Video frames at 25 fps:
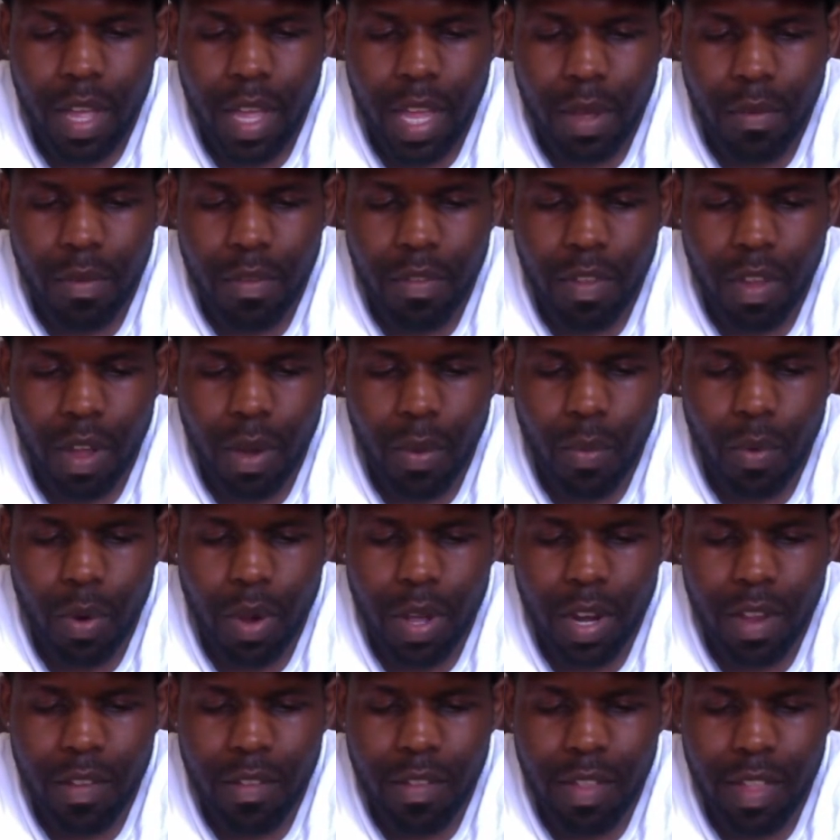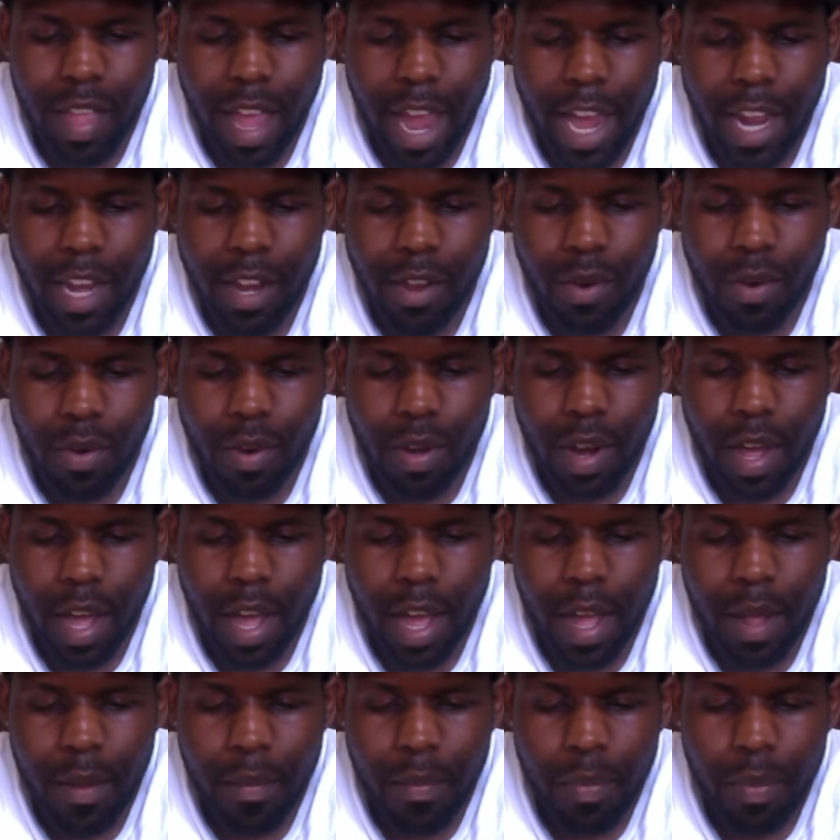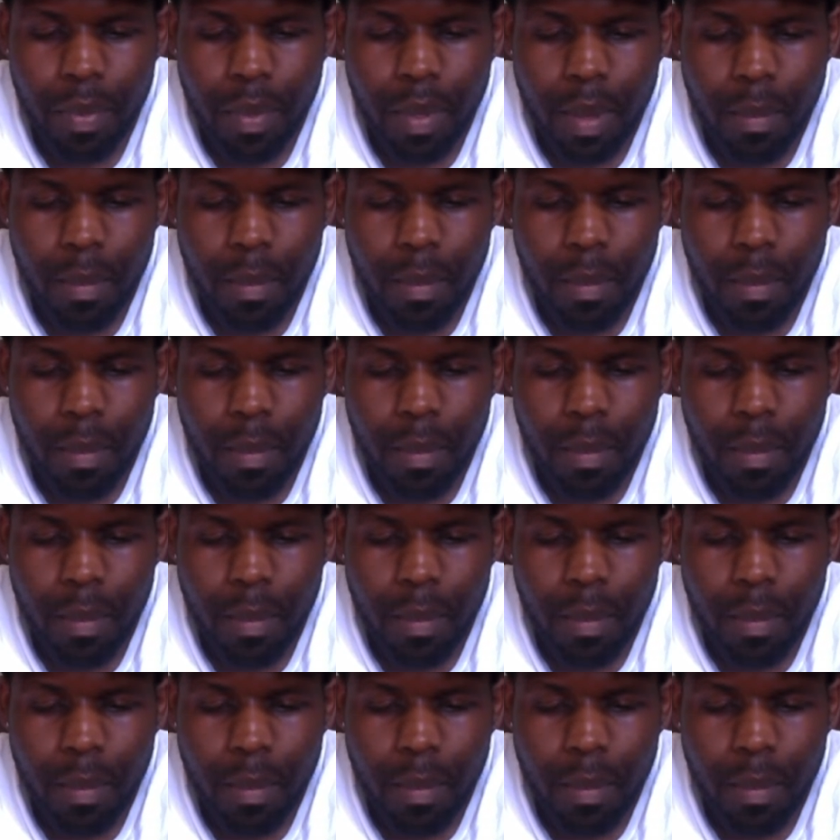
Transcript: if someone is natty or not